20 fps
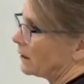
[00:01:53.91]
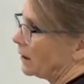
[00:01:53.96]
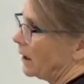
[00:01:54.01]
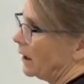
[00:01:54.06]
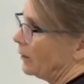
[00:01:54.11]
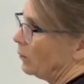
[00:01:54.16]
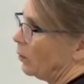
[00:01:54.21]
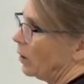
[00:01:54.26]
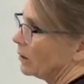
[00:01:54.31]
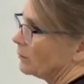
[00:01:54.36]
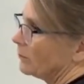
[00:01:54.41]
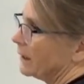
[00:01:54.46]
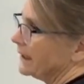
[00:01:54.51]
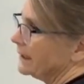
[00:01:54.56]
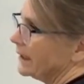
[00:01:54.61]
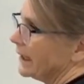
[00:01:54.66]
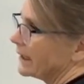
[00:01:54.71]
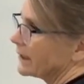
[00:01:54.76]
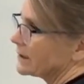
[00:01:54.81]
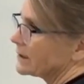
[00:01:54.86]
I want my
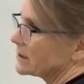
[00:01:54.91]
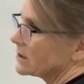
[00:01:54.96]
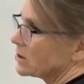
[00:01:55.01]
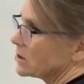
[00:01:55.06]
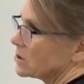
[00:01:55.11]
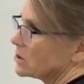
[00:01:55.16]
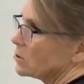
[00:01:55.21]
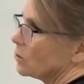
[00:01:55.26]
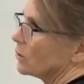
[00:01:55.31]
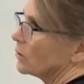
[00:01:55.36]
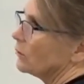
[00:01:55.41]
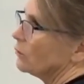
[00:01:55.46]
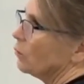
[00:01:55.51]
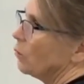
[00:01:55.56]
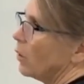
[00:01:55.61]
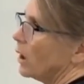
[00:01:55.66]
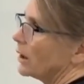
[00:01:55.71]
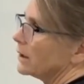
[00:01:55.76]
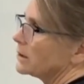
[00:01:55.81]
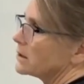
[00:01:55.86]
next sort of
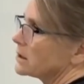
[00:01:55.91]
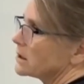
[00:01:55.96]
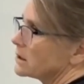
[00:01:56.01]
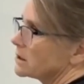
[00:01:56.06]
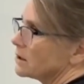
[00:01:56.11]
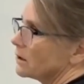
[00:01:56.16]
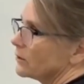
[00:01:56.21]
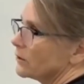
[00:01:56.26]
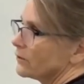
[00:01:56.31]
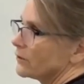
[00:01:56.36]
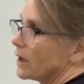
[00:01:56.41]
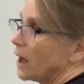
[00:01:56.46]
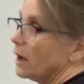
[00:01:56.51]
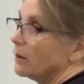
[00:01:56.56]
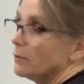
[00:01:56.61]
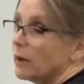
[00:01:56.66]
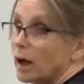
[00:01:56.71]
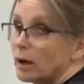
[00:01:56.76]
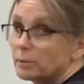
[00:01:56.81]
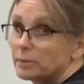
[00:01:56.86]
one to sort of
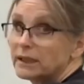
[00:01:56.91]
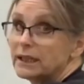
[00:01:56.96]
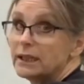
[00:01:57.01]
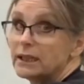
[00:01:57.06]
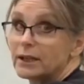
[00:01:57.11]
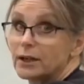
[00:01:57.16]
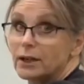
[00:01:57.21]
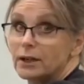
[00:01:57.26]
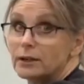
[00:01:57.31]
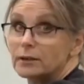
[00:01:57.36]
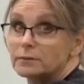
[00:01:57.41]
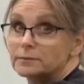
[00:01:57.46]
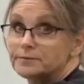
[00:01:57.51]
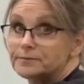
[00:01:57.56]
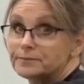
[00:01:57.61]
come up here,